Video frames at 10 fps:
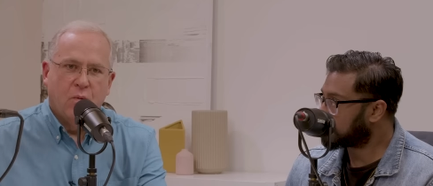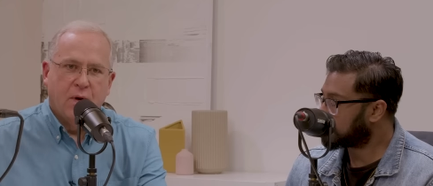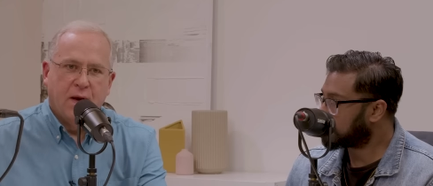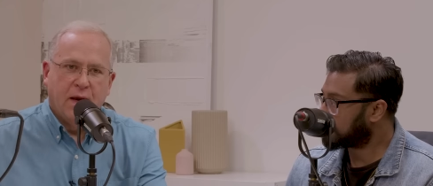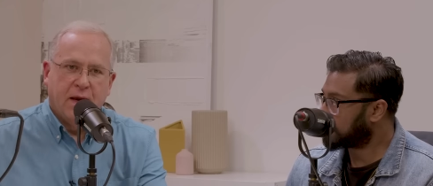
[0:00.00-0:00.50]

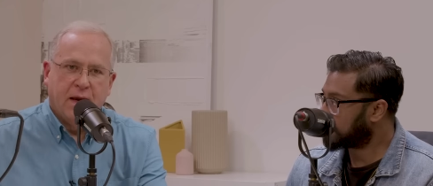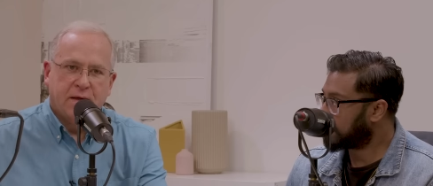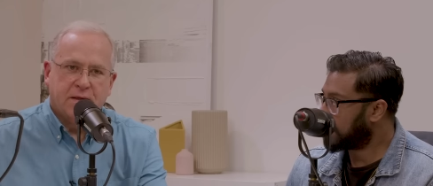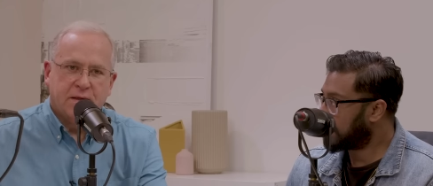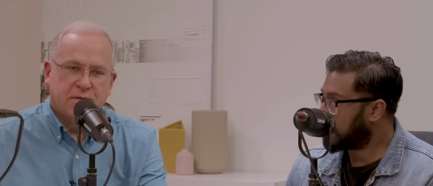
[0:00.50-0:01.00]

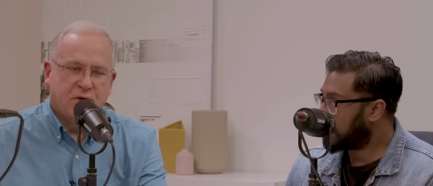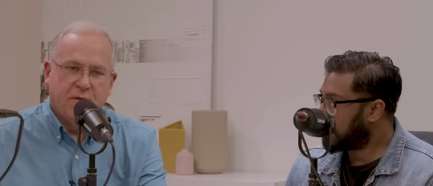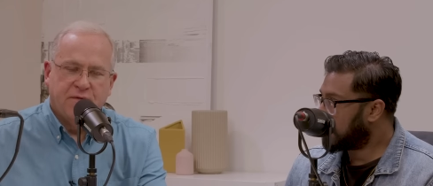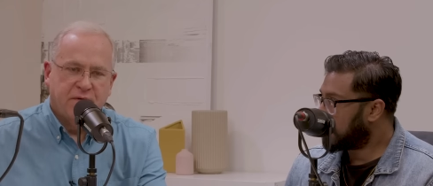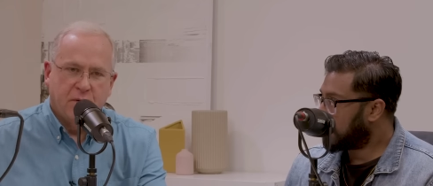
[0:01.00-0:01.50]
Speaker 1: it's
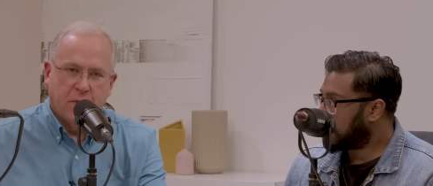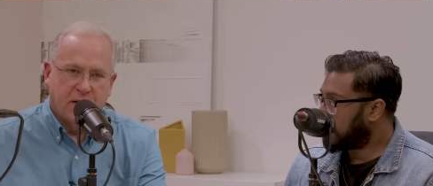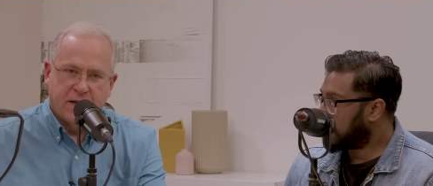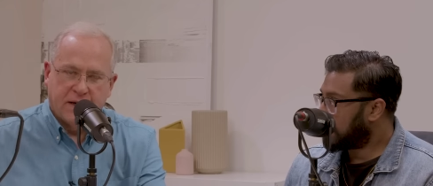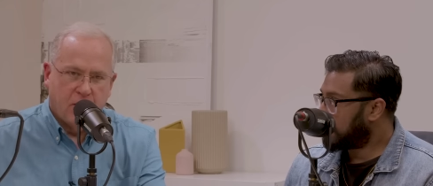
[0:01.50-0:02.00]
Psalm 51.
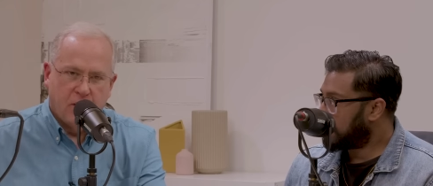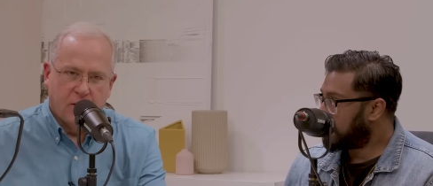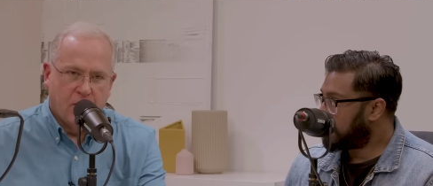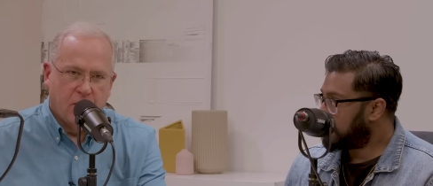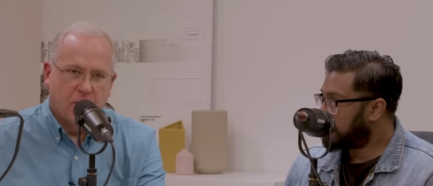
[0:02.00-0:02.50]
I take
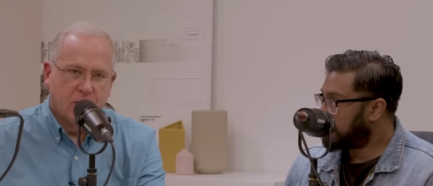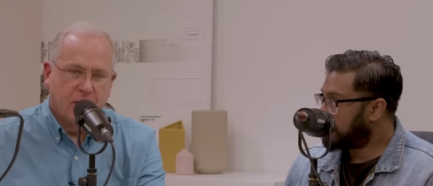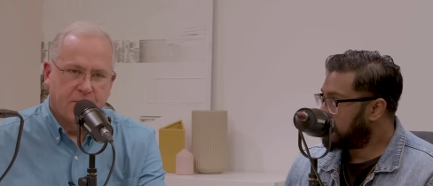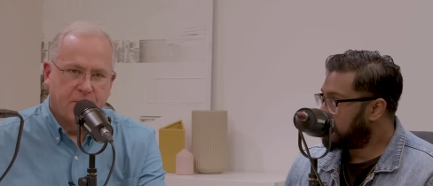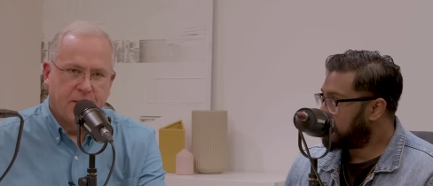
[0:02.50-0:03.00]
all
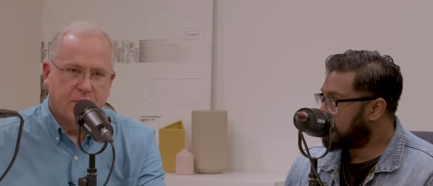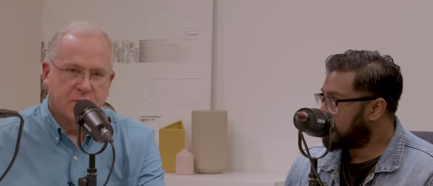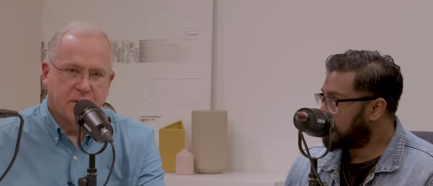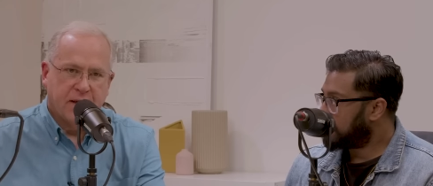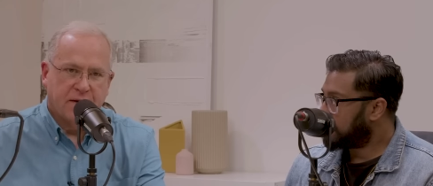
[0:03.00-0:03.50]
my people
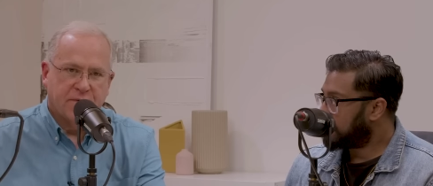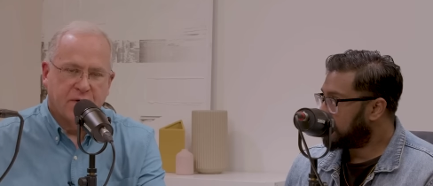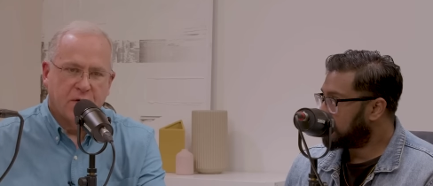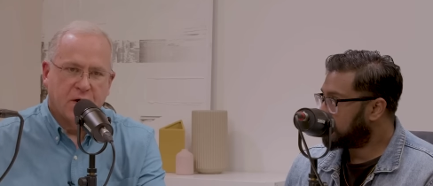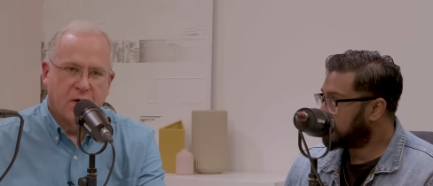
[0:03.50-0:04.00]
to that if
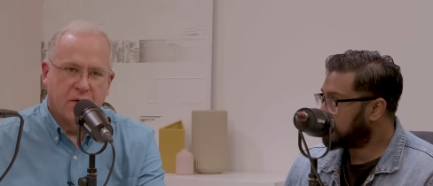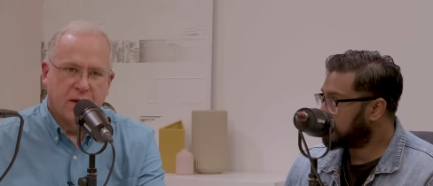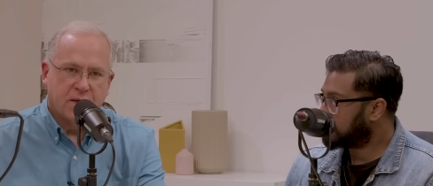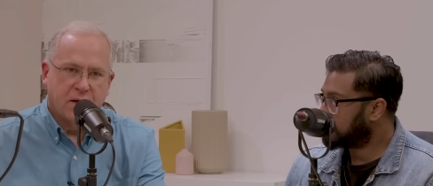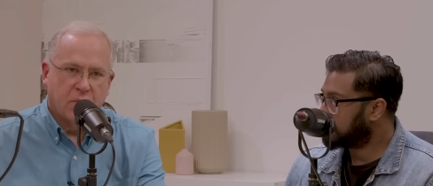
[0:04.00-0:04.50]
they'll go, and
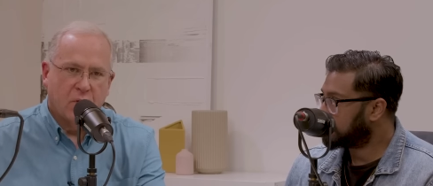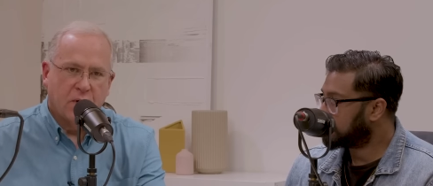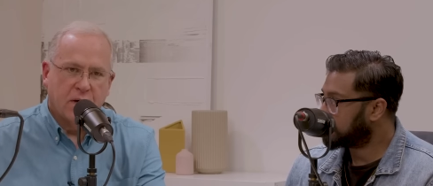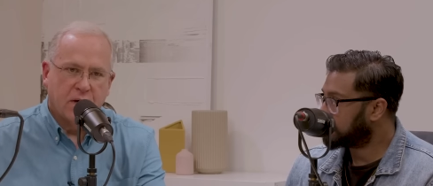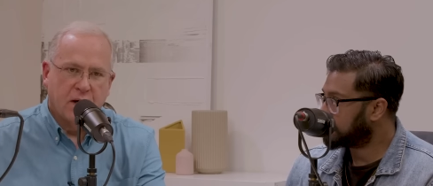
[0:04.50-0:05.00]
that's a
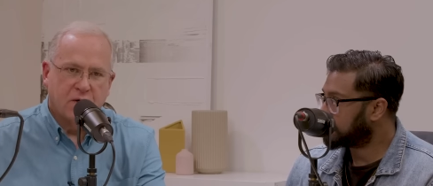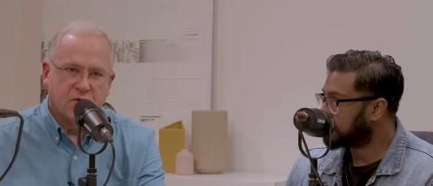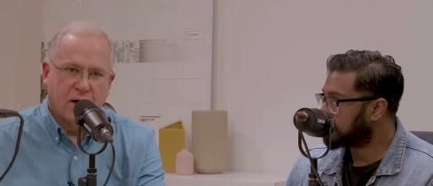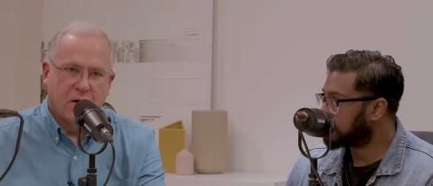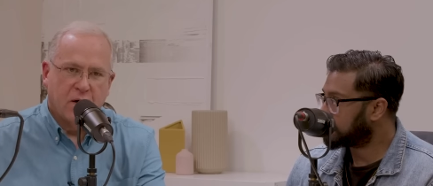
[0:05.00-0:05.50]
broken and
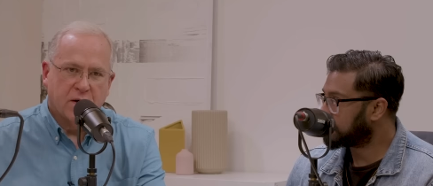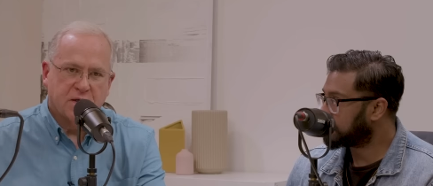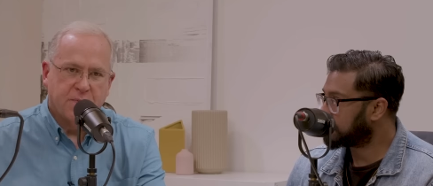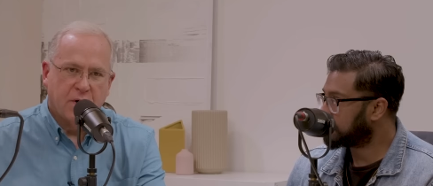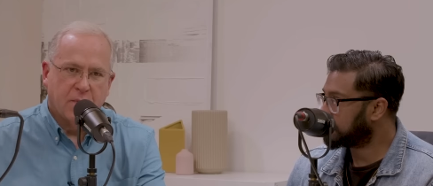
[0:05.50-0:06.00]
contrite heart and
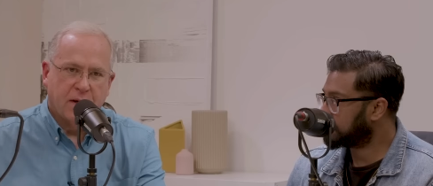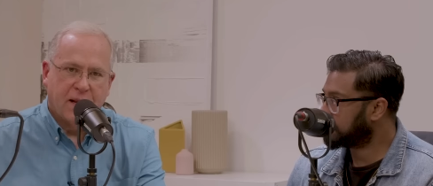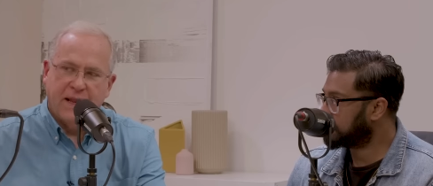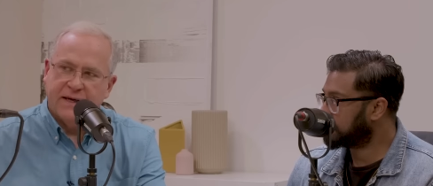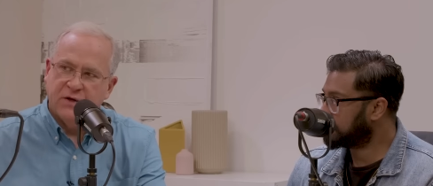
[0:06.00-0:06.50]
spirit. But I
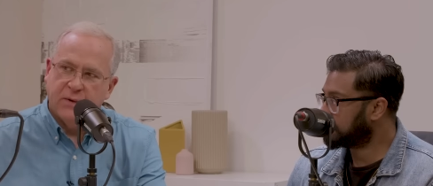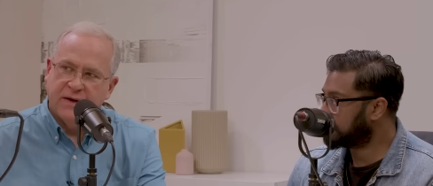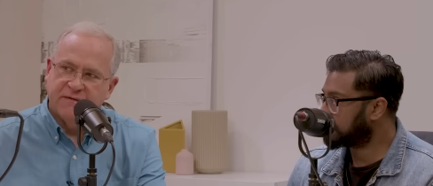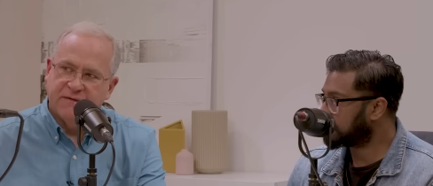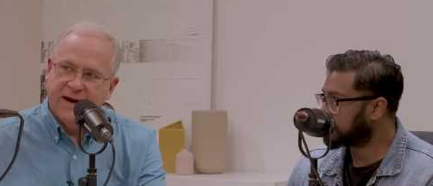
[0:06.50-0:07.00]
like to
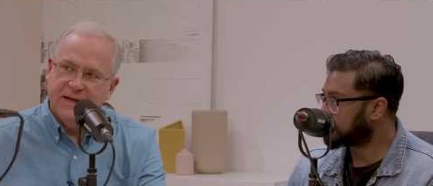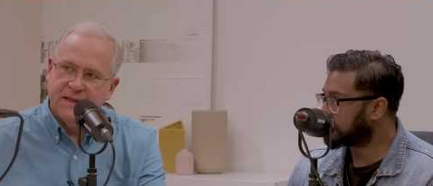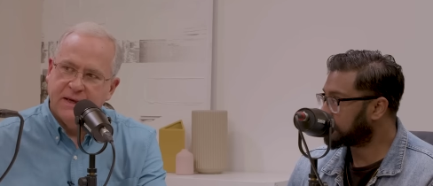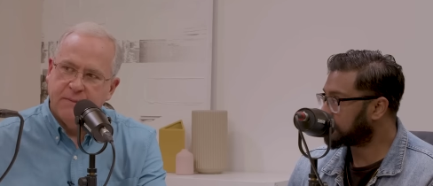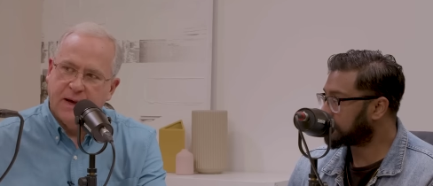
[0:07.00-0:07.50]
invite
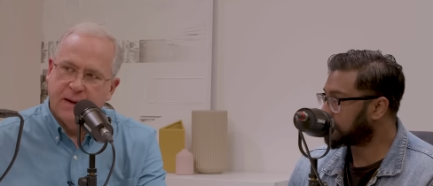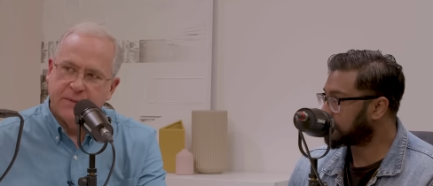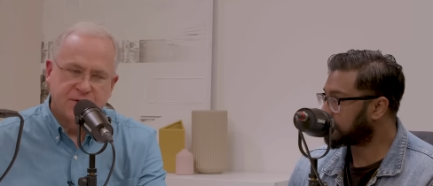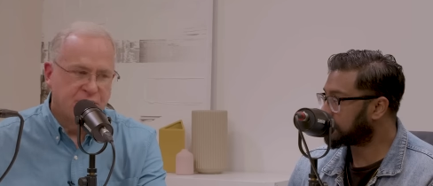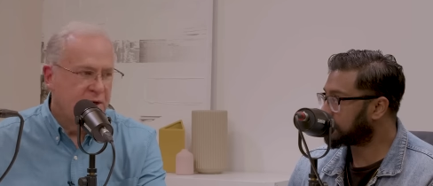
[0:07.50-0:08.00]
them. I'm
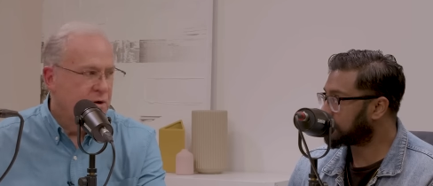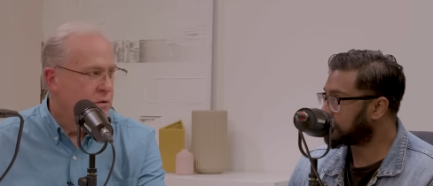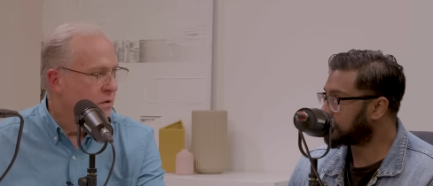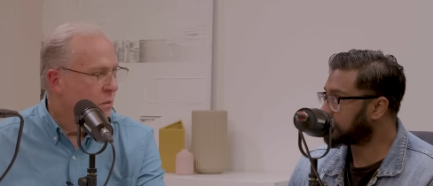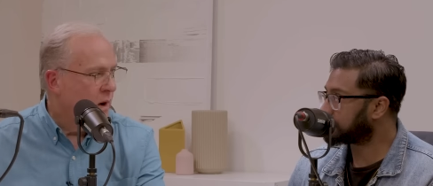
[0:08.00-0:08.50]

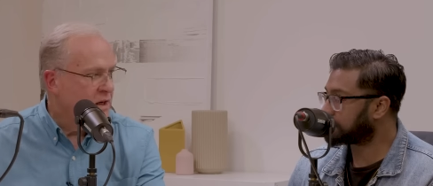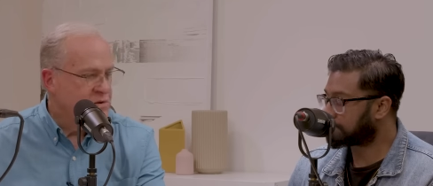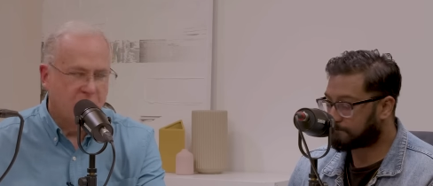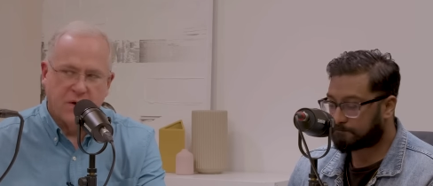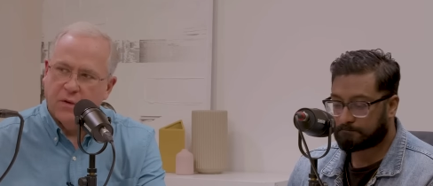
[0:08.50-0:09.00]
Ezekiel, the
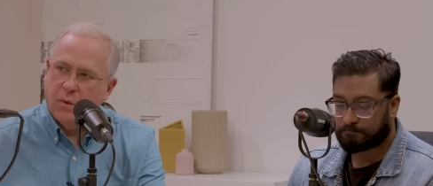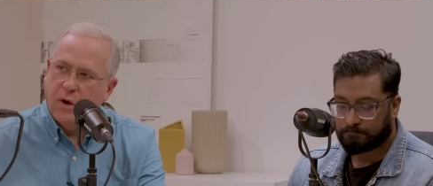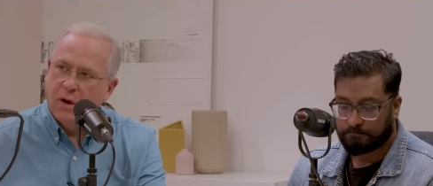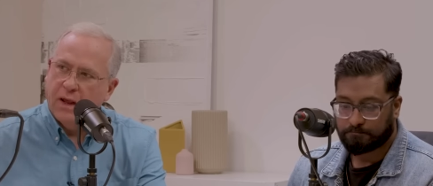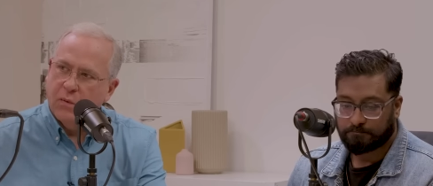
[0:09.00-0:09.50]
watchman on the
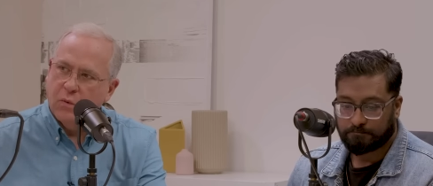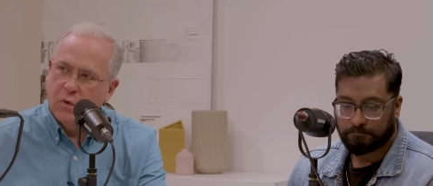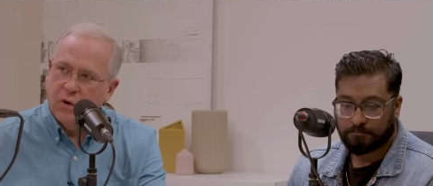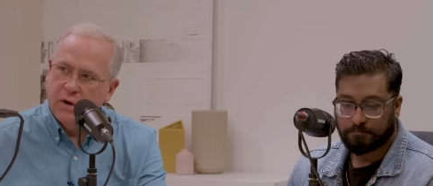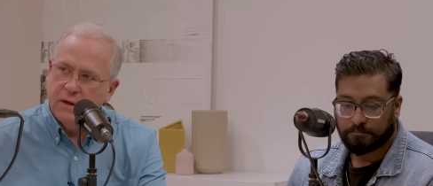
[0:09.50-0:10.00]
wall. I
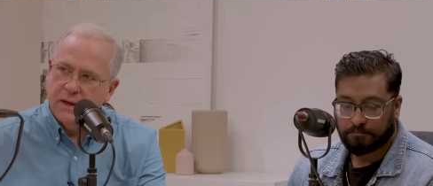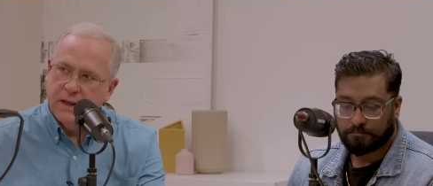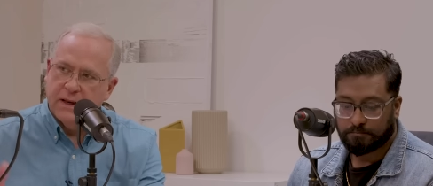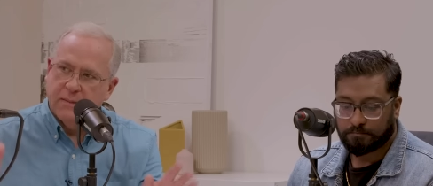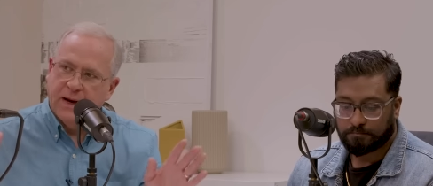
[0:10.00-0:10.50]
warn,
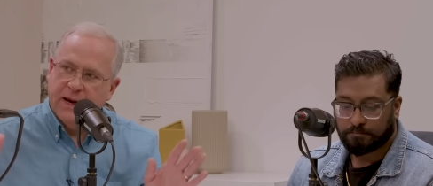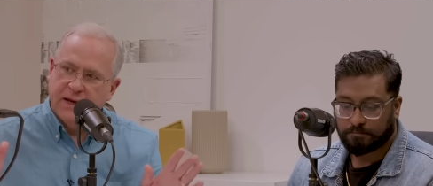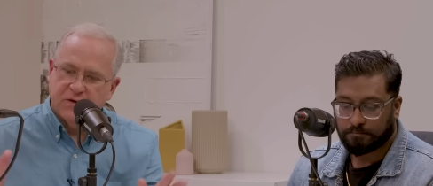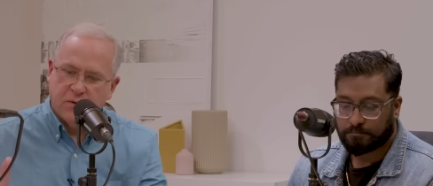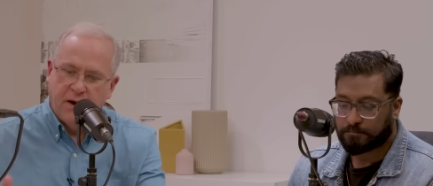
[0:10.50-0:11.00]
and then my
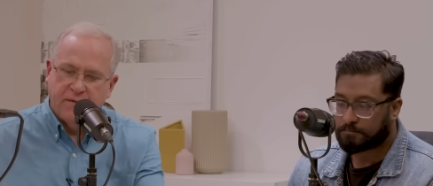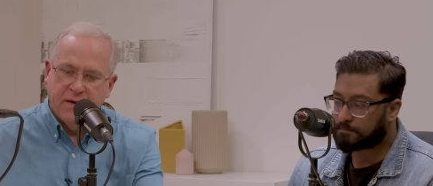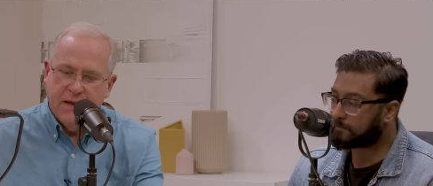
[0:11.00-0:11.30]
hands are off.